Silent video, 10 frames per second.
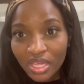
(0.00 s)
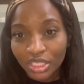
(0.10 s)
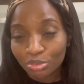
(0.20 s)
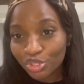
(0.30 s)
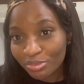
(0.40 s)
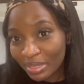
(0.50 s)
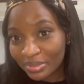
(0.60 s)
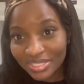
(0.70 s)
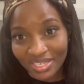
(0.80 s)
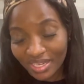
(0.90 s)
The Bougie
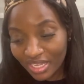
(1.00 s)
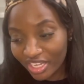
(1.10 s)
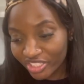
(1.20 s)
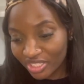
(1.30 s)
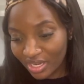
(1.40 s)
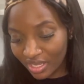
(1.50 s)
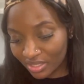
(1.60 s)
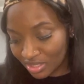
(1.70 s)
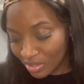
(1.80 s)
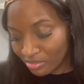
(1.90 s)
Baby is at daycare
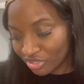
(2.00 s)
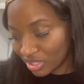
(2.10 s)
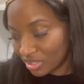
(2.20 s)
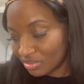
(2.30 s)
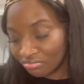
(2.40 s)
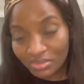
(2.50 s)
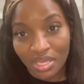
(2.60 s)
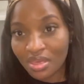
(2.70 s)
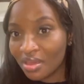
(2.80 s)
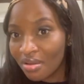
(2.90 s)
today, so I'm just
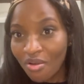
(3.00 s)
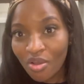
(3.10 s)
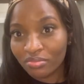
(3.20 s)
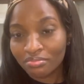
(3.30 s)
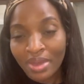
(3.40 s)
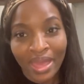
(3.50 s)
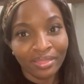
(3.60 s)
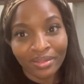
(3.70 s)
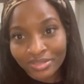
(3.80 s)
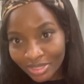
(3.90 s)
on my
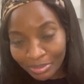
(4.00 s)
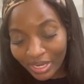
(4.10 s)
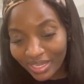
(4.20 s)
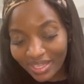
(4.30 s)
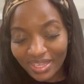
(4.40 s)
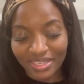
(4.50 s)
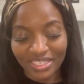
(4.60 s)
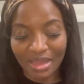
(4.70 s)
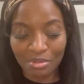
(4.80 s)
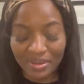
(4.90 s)
lunch break
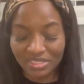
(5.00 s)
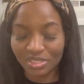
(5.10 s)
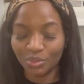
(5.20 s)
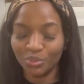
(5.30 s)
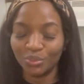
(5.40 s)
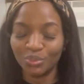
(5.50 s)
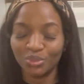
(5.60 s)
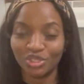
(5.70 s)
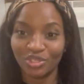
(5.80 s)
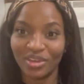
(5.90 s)
and I'm about to
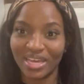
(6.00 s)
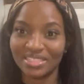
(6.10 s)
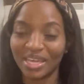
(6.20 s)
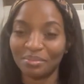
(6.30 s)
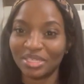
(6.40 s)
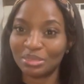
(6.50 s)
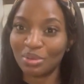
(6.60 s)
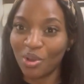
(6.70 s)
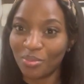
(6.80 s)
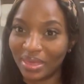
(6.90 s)
show you guys how to make some
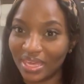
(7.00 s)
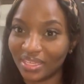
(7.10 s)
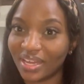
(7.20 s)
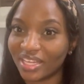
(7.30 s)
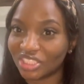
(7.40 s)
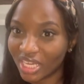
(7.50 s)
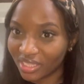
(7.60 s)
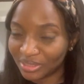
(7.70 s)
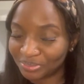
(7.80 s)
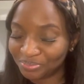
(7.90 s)
homemade hot chocolate.